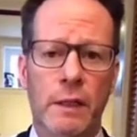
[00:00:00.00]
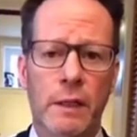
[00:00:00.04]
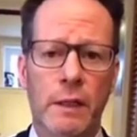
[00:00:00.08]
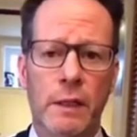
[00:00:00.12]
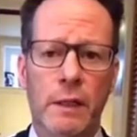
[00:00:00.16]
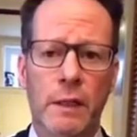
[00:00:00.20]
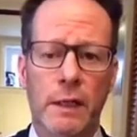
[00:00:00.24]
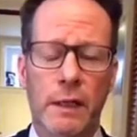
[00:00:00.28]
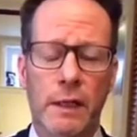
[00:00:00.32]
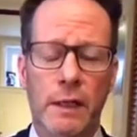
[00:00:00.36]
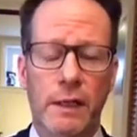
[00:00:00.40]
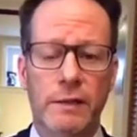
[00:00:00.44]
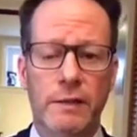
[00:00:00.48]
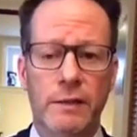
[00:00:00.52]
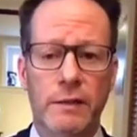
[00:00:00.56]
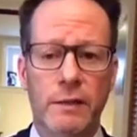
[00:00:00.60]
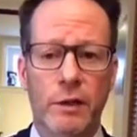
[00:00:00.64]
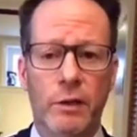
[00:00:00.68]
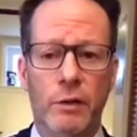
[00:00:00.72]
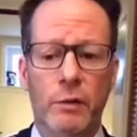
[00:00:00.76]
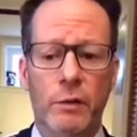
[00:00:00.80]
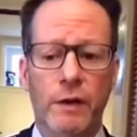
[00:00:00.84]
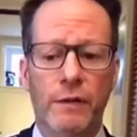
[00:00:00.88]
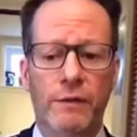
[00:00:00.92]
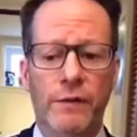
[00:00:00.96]
And
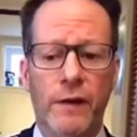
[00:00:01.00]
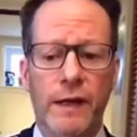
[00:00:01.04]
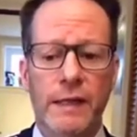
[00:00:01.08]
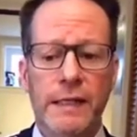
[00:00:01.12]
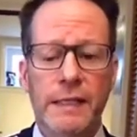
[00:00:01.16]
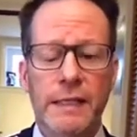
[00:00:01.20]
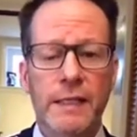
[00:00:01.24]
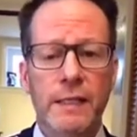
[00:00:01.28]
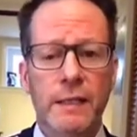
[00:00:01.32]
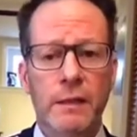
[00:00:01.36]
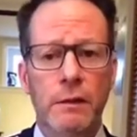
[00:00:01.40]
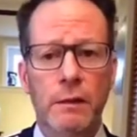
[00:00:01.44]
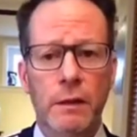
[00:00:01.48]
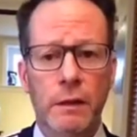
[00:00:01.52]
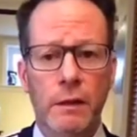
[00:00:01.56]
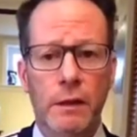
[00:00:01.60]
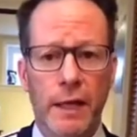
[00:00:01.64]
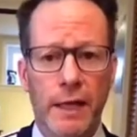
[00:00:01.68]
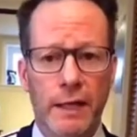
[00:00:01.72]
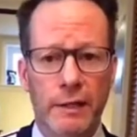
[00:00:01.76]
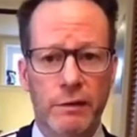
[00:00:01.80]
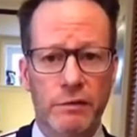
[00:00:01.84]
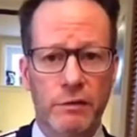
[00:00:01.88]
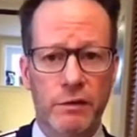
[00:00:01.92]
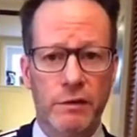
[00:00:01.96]
so if I need a little
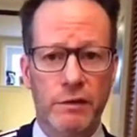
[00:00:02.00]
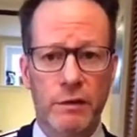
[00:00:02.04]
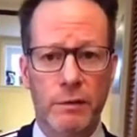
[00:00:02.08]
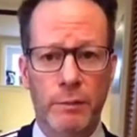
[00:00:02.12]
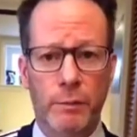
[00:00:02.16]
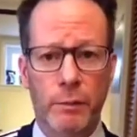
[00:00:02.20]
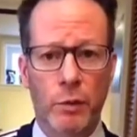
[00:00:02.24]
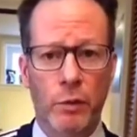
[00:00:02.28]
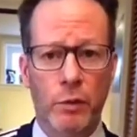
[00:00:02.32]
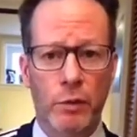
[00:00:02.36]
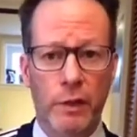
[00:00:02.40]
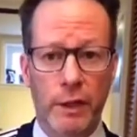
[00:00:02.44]
extra support,